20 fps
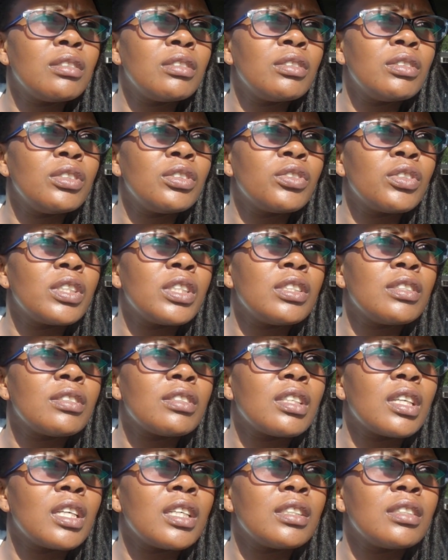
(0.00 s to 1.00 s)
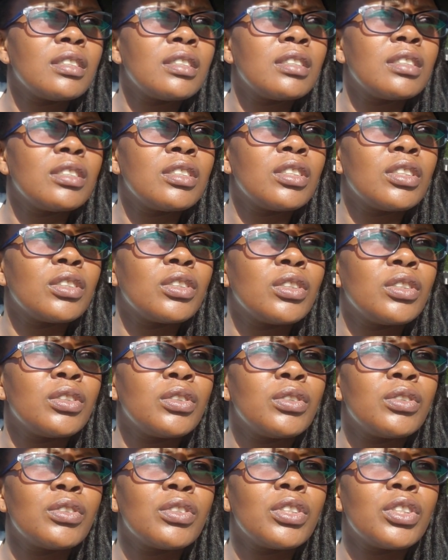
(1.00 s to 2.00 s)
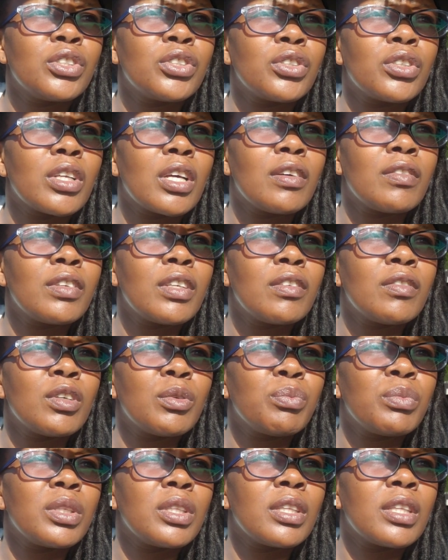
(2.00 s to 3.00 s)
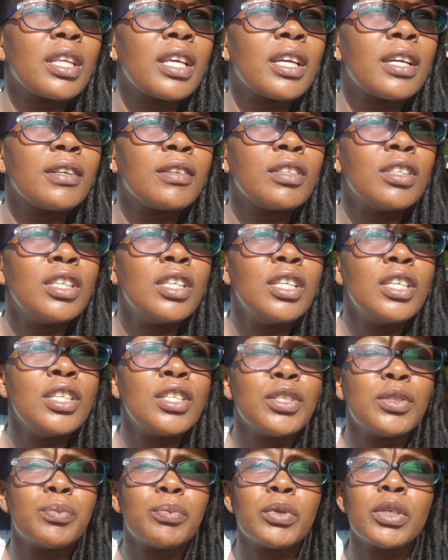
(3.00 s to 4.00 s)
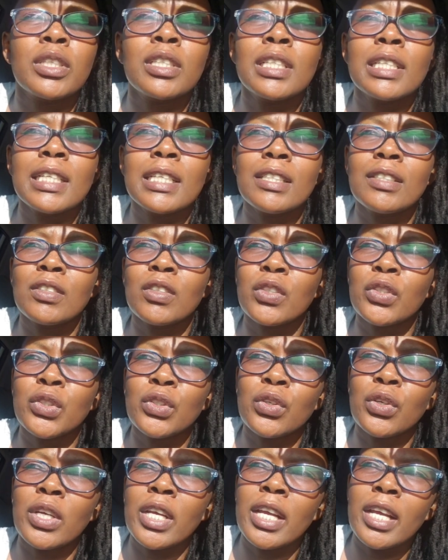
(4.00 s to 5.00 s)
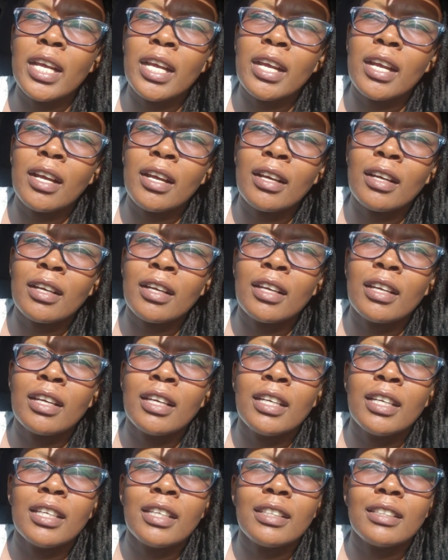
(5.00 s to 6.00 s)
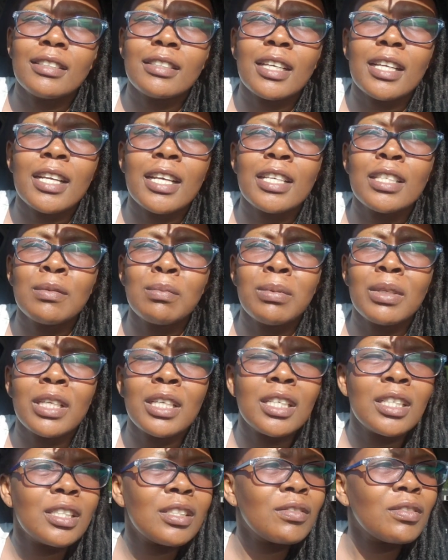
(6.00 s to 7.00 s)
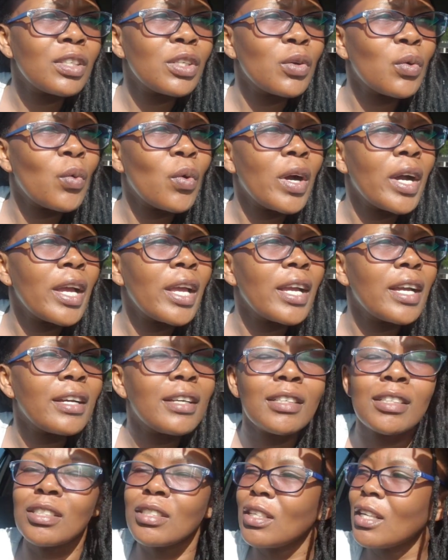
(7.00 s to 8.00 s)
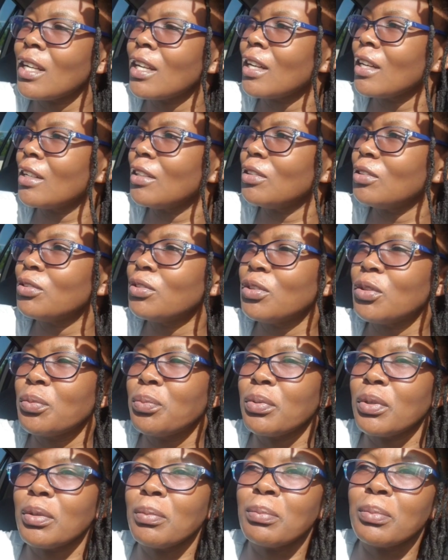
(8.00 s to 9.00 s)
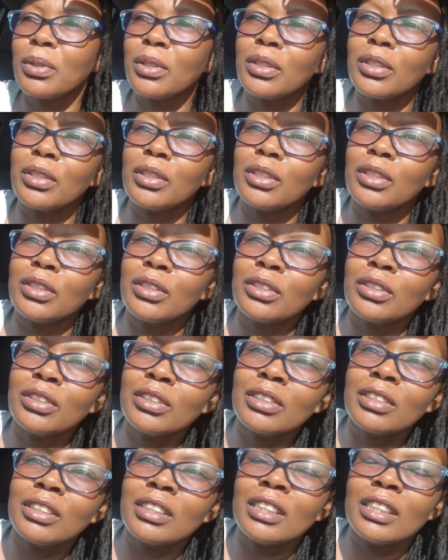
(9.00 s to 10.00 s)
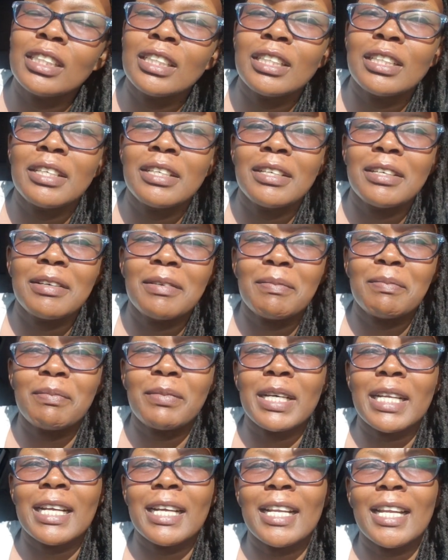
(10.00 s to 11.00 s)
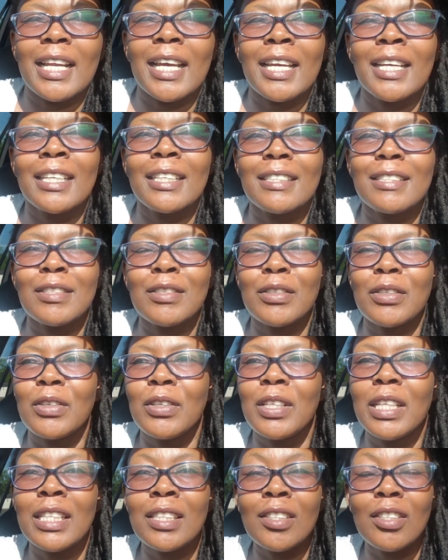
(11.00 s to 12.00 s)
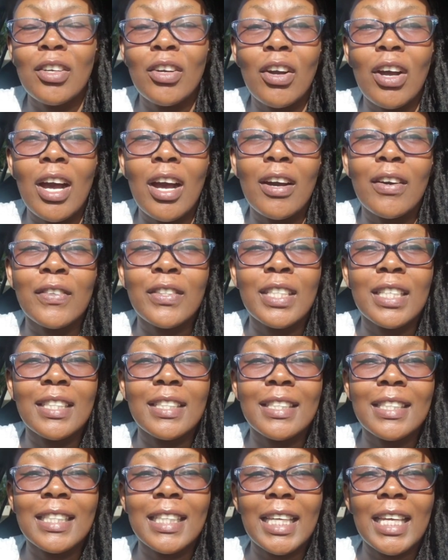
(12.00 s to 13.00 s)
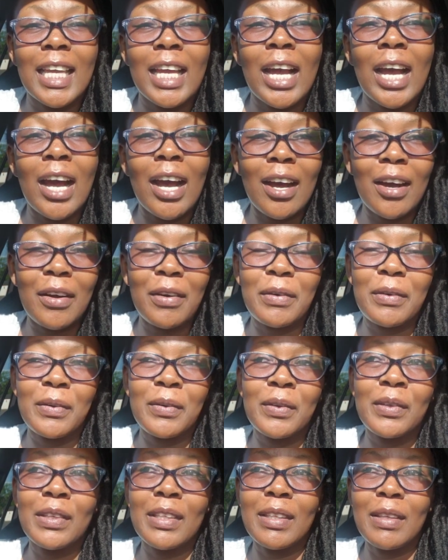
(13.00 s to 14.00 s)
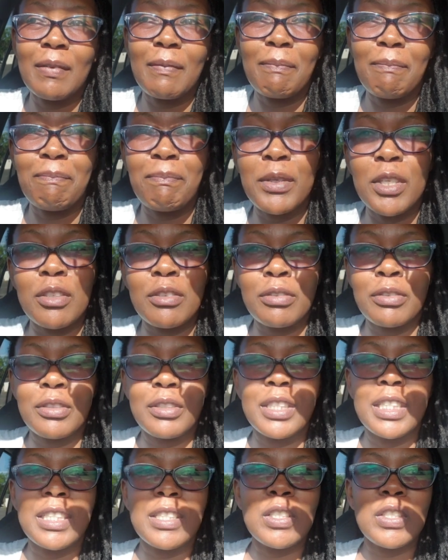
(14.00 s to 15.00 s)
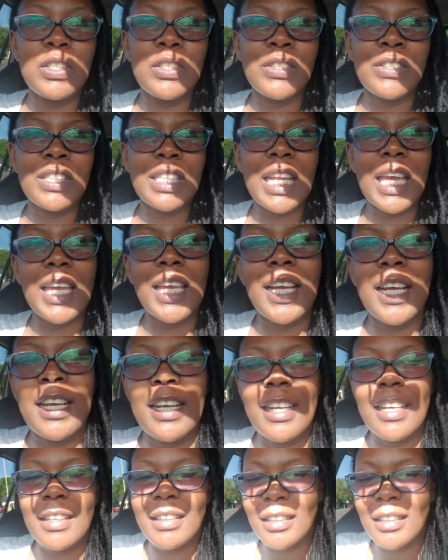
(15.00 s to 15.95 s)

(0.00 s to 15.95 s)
which one is that? Total Nutrition. I've never been there. Chipotle is also here. It's a nice place, very quiet, a few people, but I like it. So let's go out and see how beautiful it looks like.